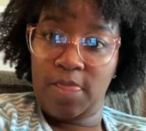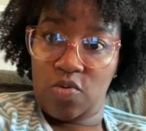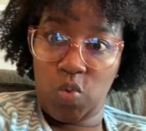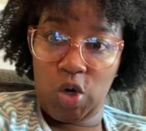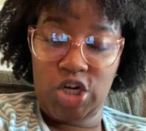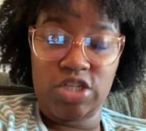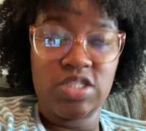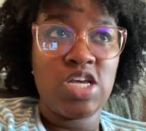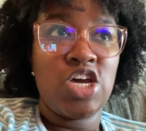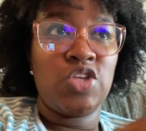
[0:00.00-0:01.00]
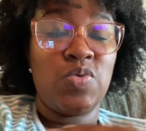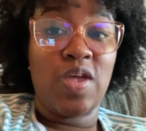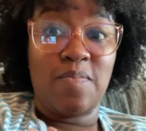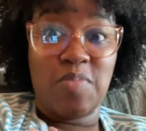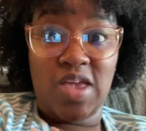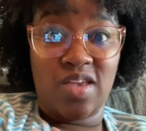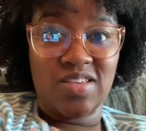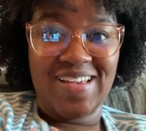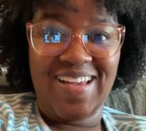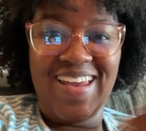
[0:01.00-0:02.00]
words, you get me
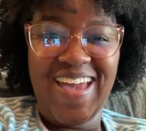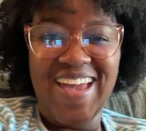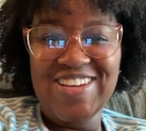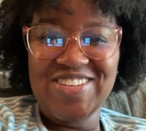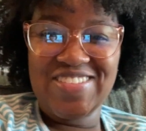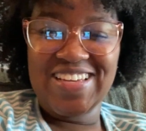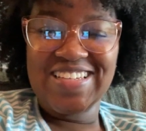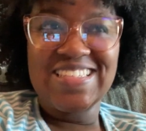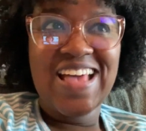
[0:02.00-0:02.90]
saying, hey, do this,